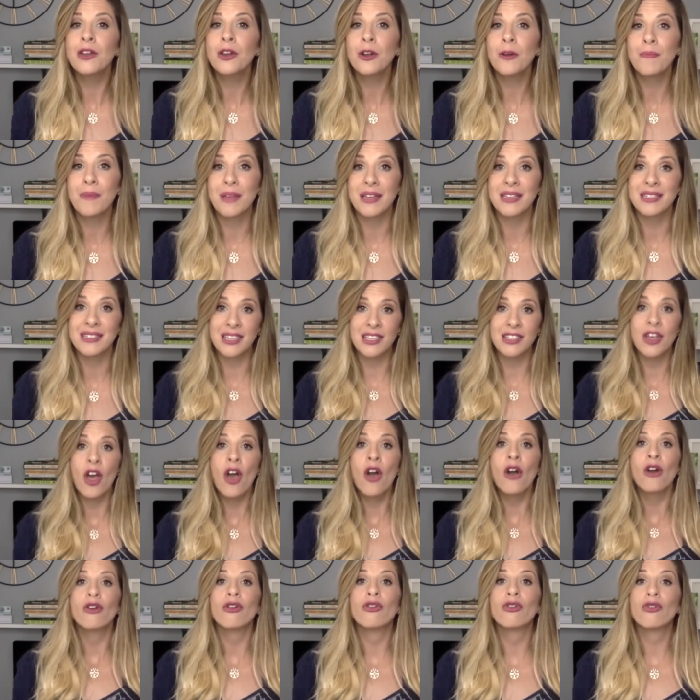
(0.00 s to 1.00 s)
your business,
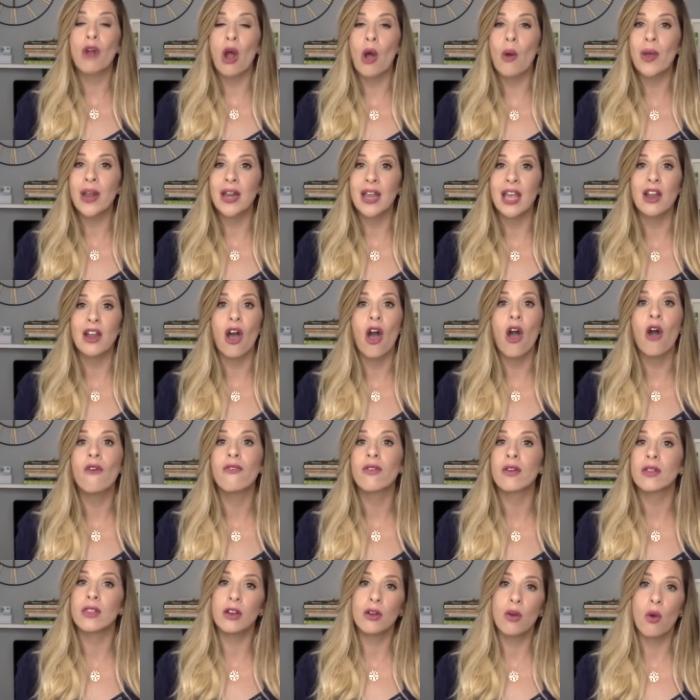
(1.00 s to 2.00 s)
growing it
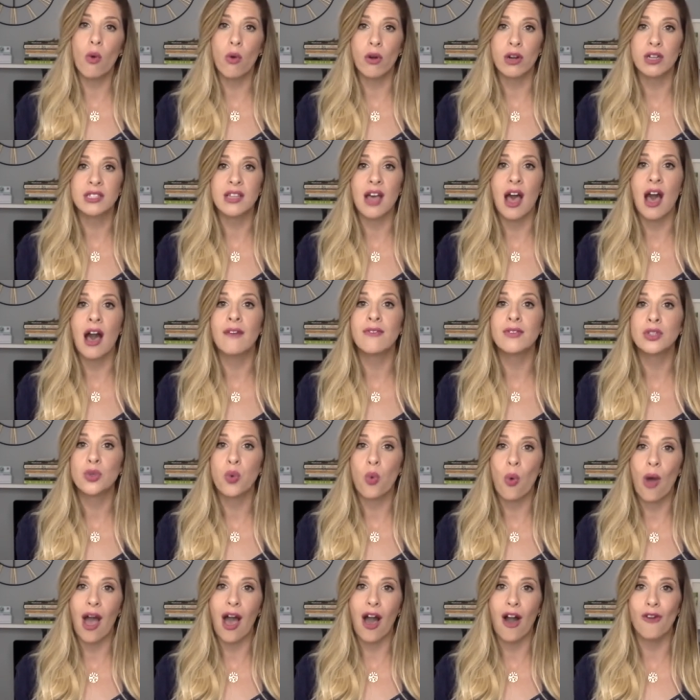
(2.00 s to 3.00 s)
over the course of
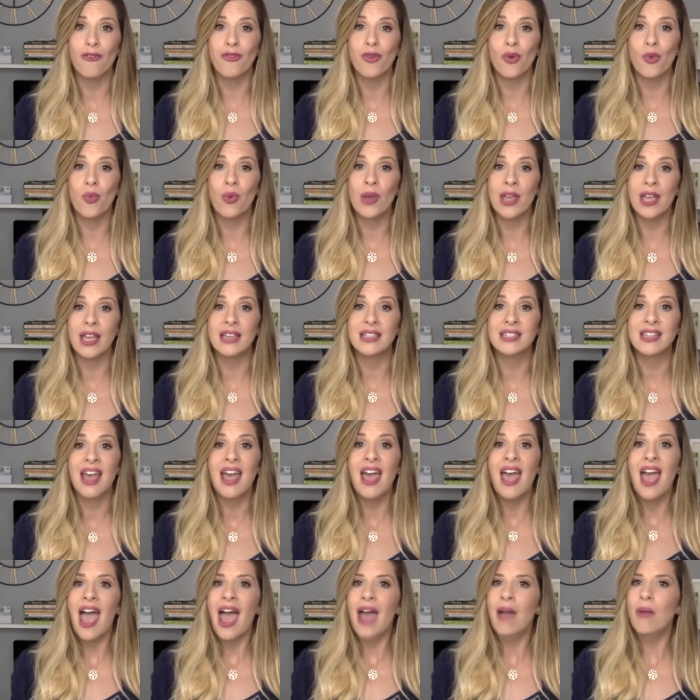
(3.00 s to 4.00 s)
12 weeks.
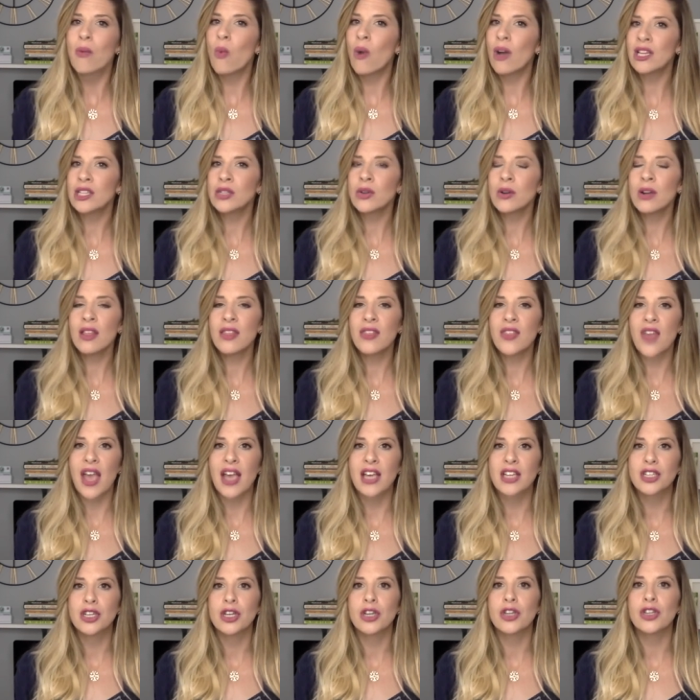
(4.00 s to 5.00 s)
And what sort of
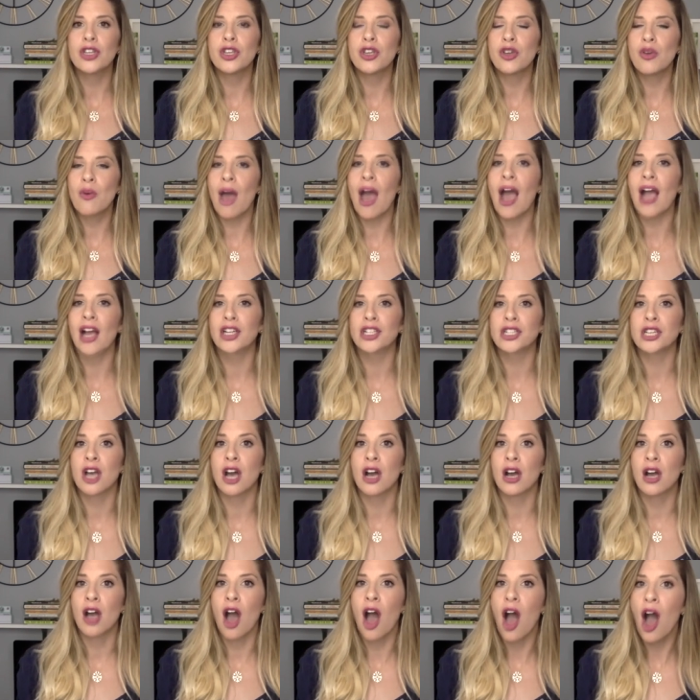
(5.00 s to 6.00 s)
things could you actually
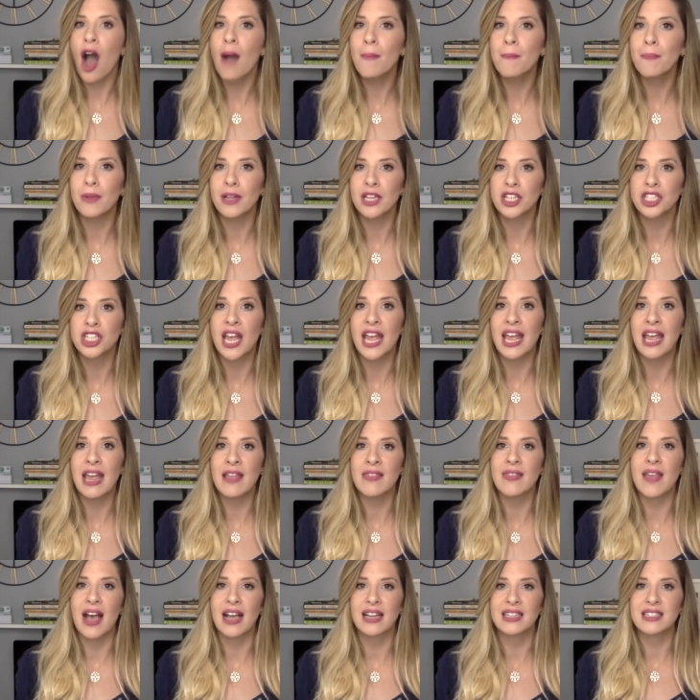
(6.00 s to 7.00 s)
accomplish
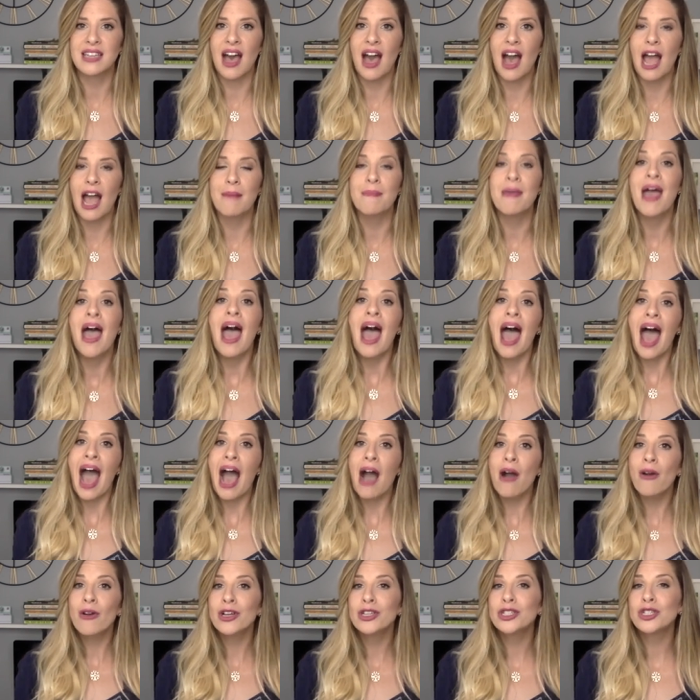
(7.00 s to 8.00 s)
in that time?
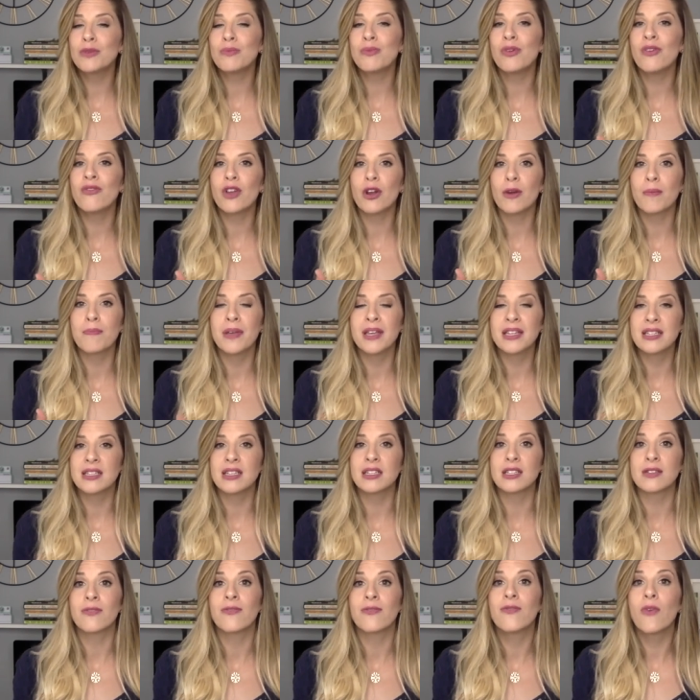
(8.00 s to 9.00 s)
How could you move your
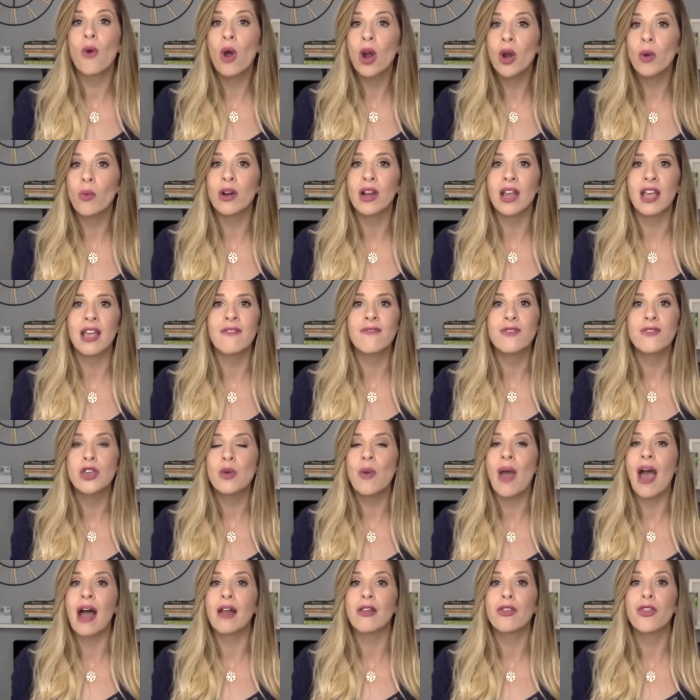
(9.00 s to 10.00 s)
business forward if
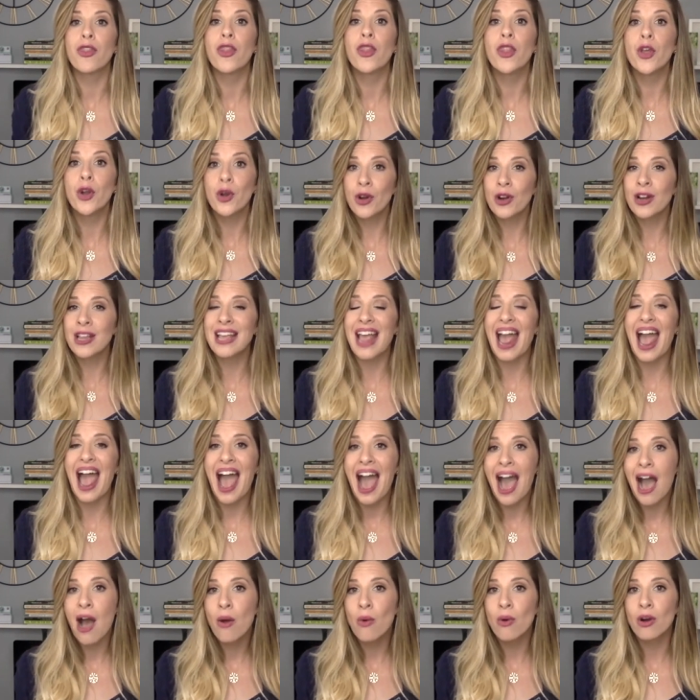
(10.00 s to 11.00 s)
you had 30
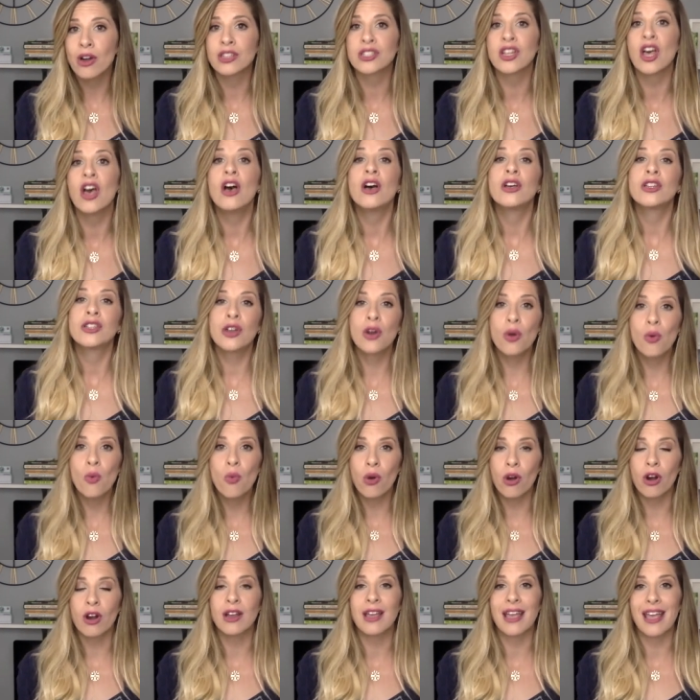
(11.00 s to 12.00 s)
hours to
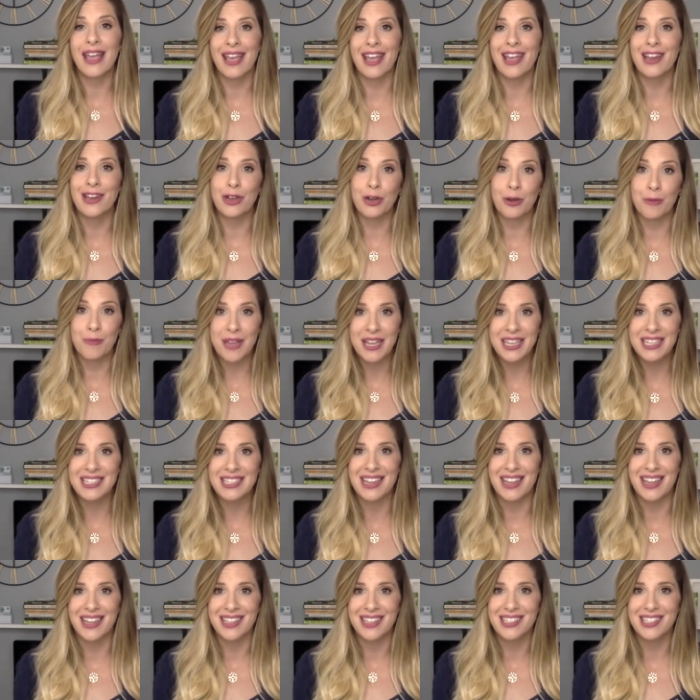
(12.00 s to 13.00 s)
work in your
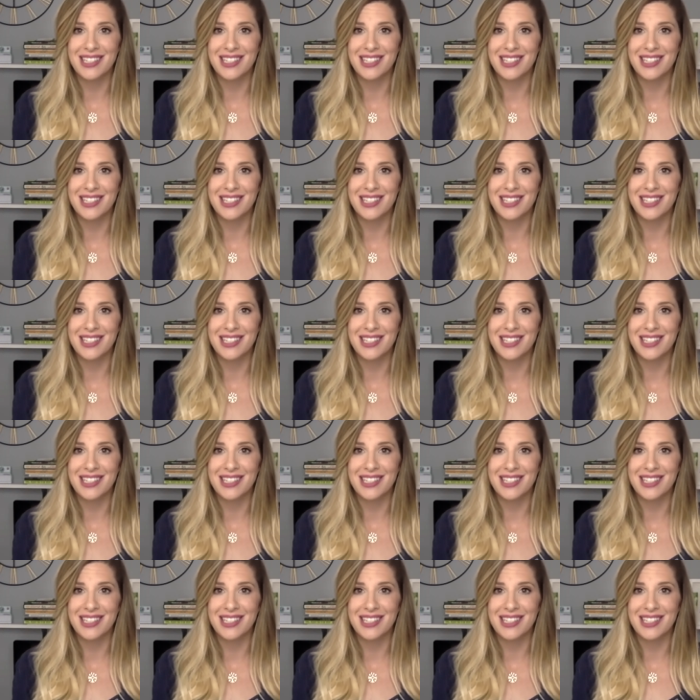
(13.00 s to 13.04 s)
business?